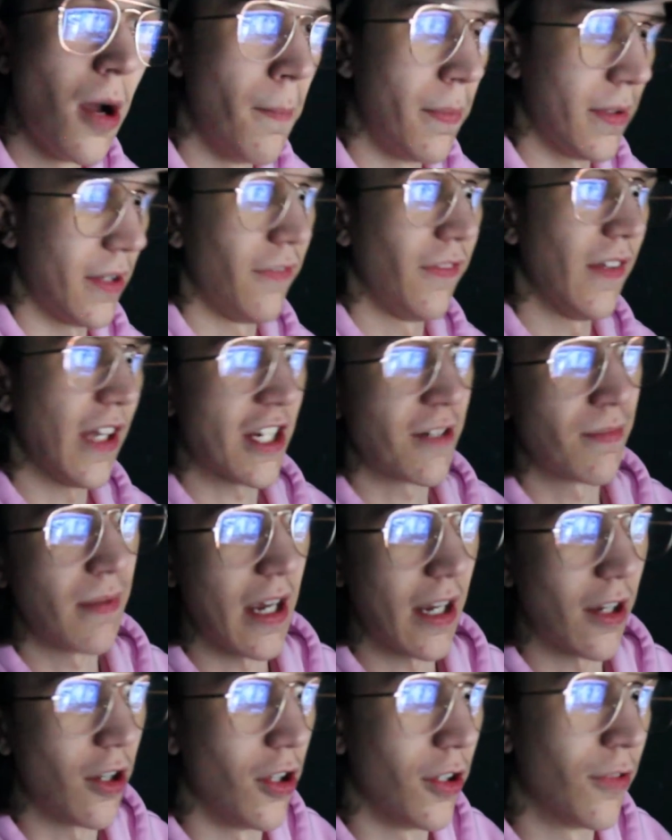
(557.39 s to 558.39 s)
but the
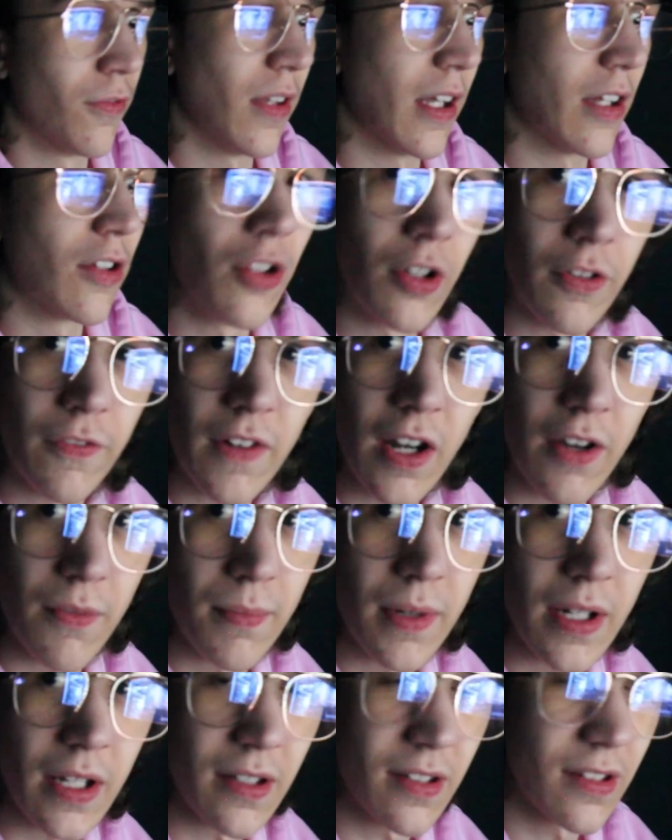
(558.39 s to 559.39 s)
flashback goes for like two to five
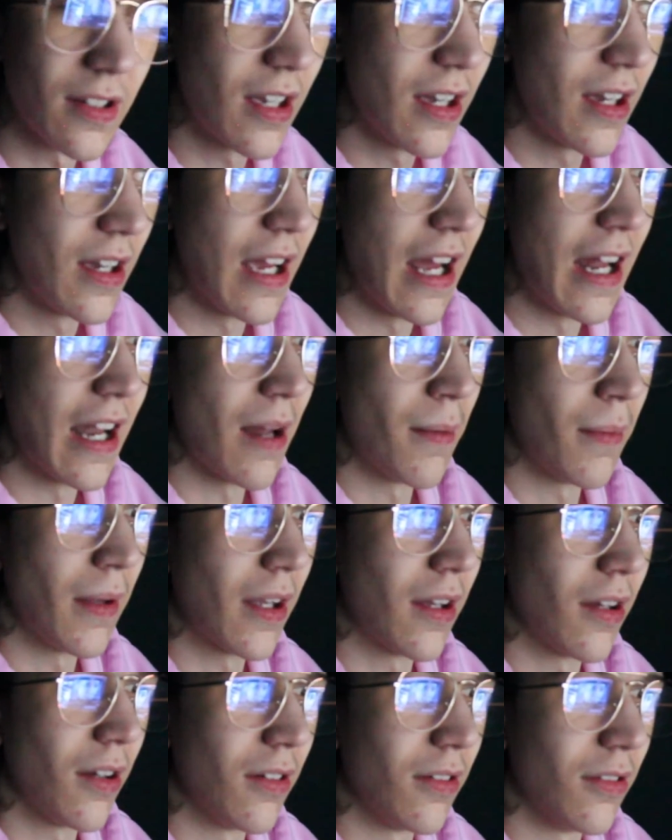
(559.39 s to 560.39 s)
minutes and i'm like